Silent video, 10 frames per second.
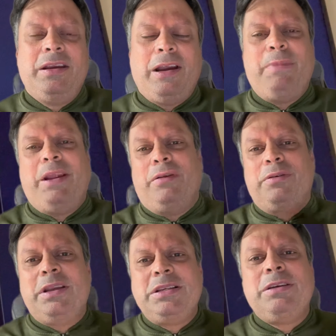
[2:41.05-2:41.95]
I mean, not
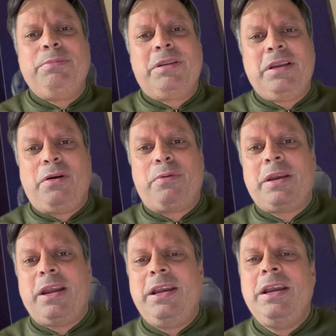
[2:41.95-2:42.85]
easy, but they're
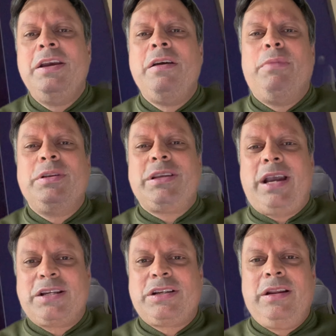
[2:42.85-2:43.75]
okay. But it's
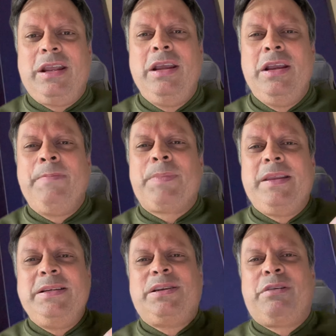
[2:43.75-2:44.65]
actually
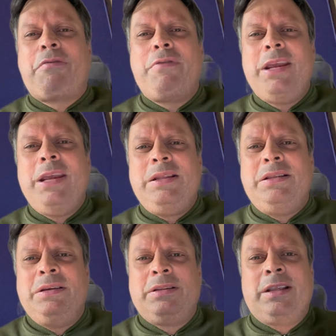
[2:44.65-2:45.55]
this greed
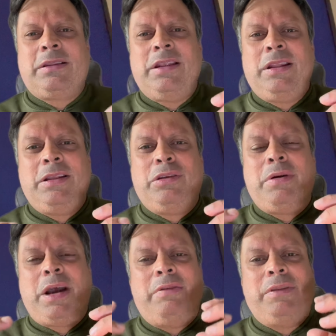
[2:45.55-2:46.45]
that they need to
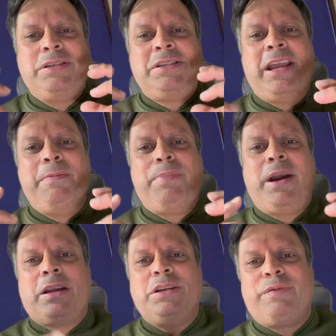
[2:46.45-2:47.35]
have the same
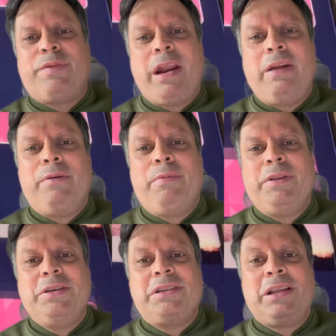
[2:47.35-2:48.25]
package for everyone
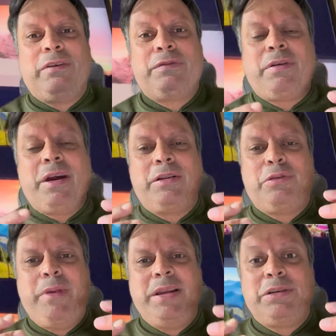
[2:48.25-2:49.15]
instead of trying to
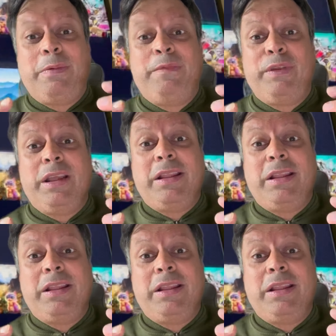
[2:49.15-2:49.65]
make something that